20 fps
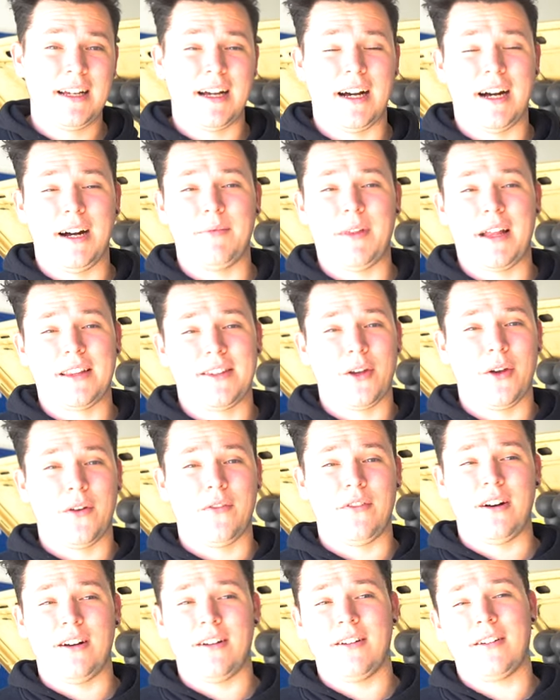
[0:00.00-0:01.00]
Um, that's
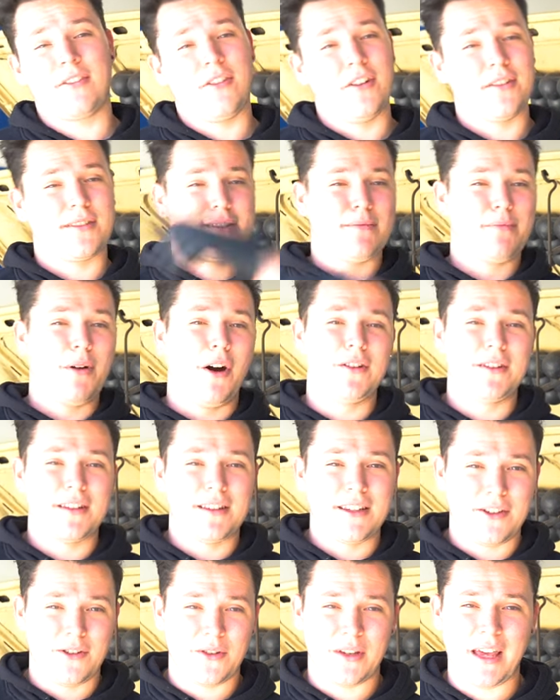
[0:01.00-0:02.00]
over across the pond
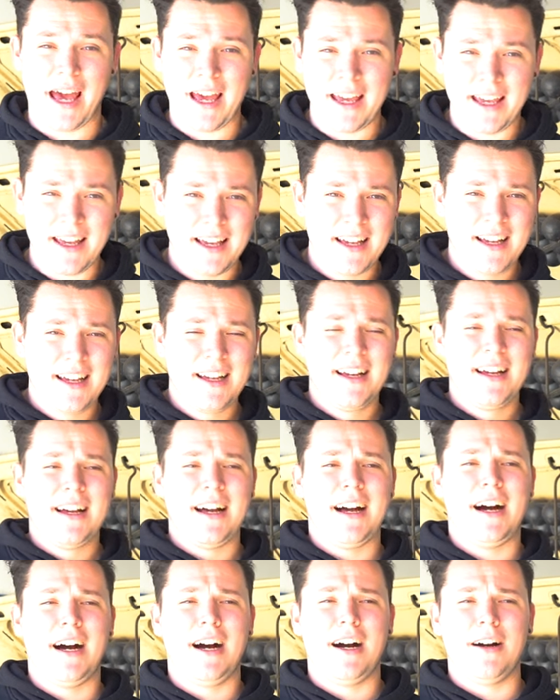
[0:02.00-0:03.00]
in the UK.
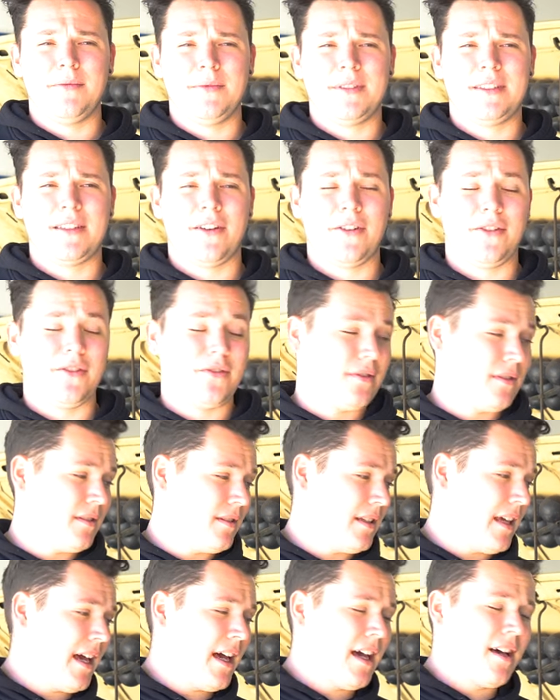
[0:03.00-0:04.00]
Um, so
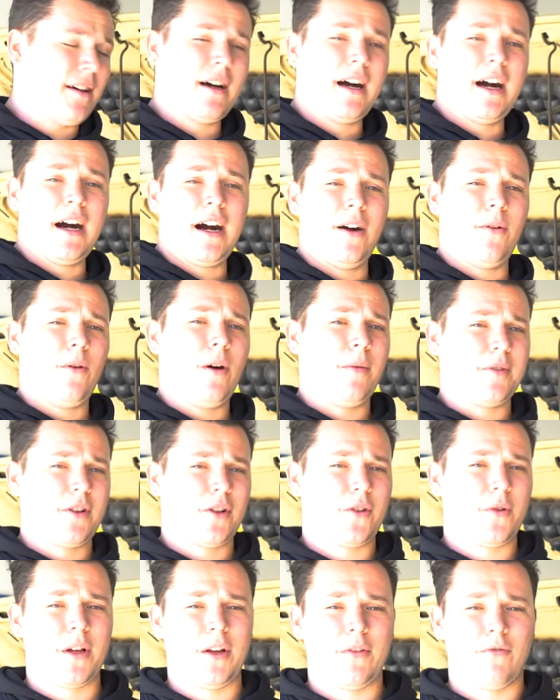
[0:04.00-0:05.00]
yeah, uh, I'm
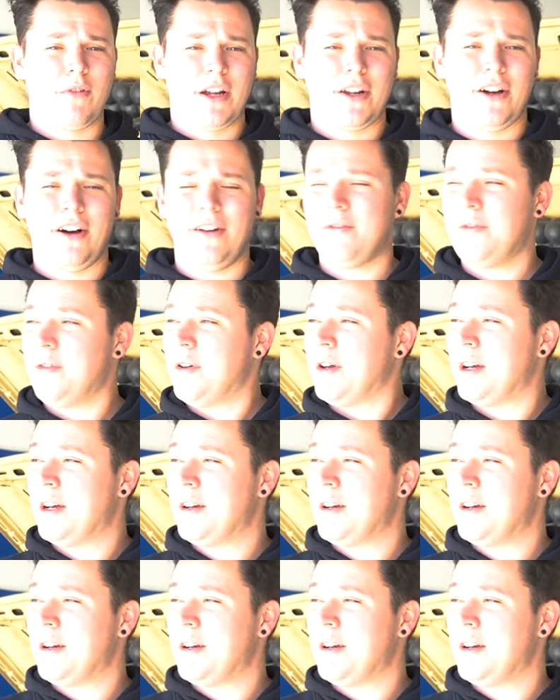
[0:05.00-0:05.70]
gonna quickly run off,